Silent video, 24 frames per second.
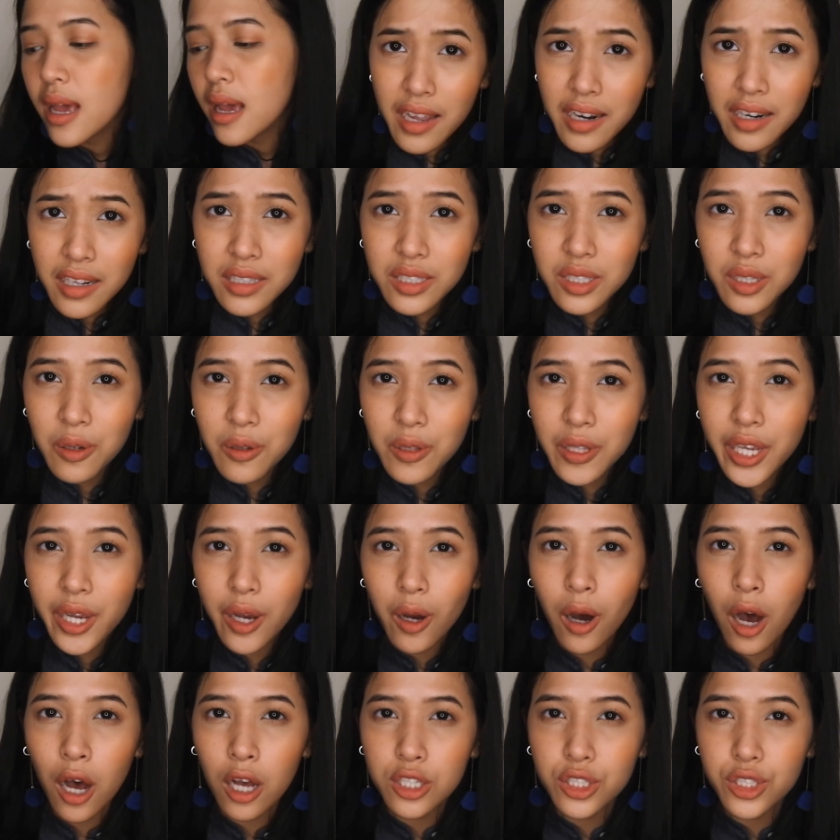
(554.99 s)
and it's only
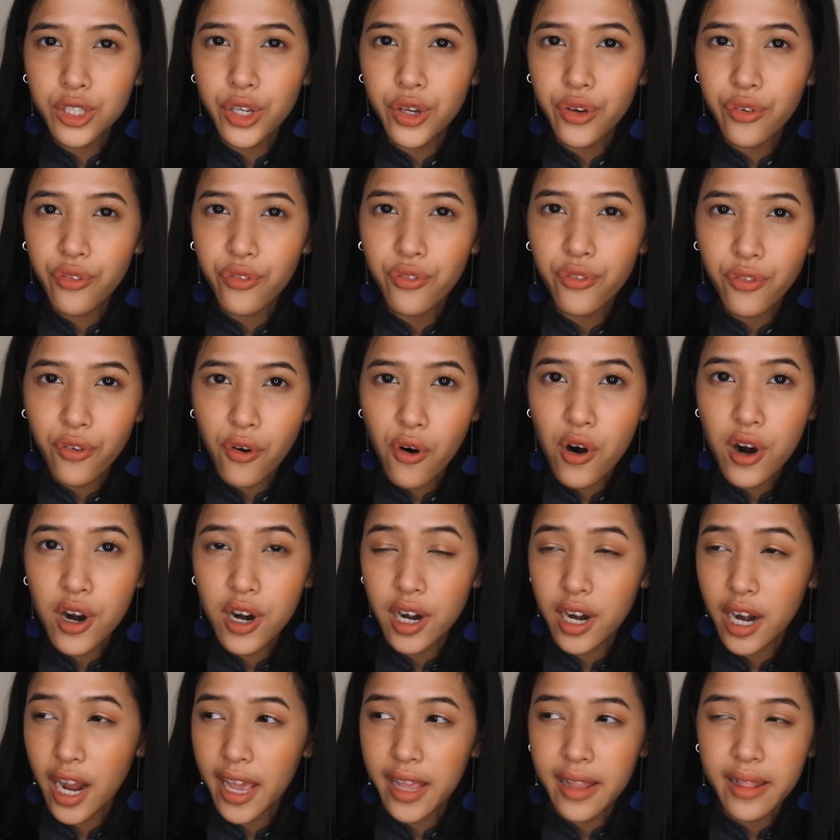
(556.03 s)
cost you
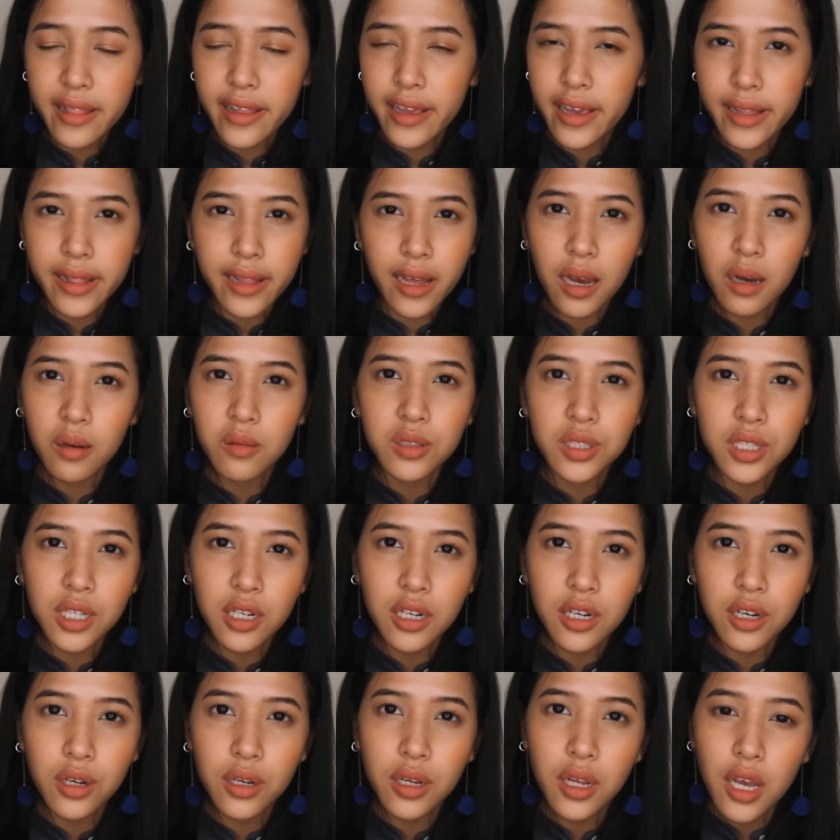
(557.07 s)
for
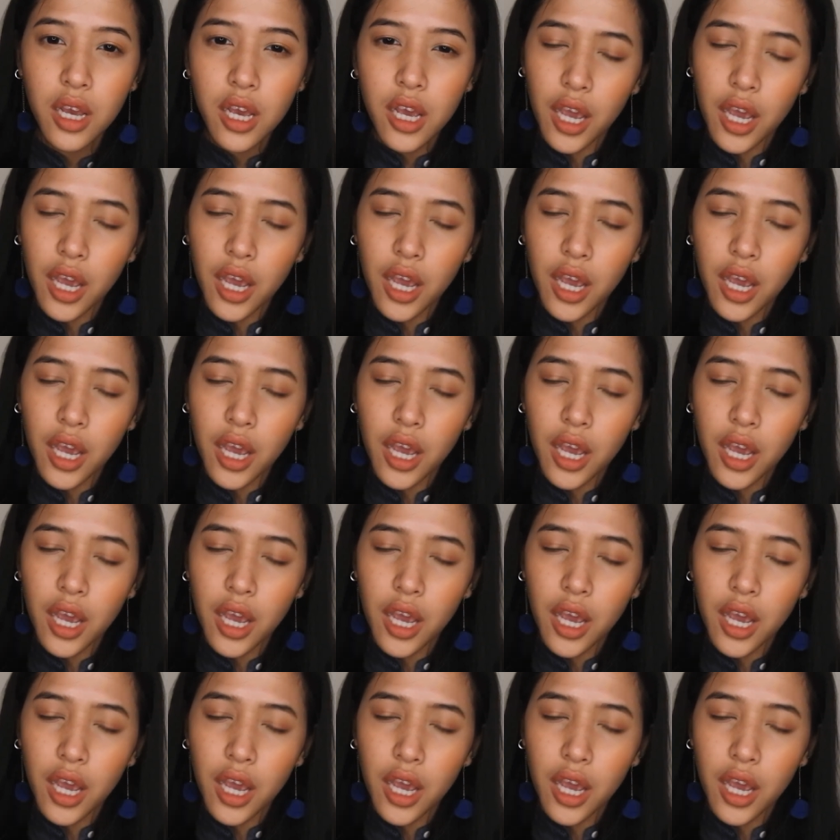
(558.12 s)
90,000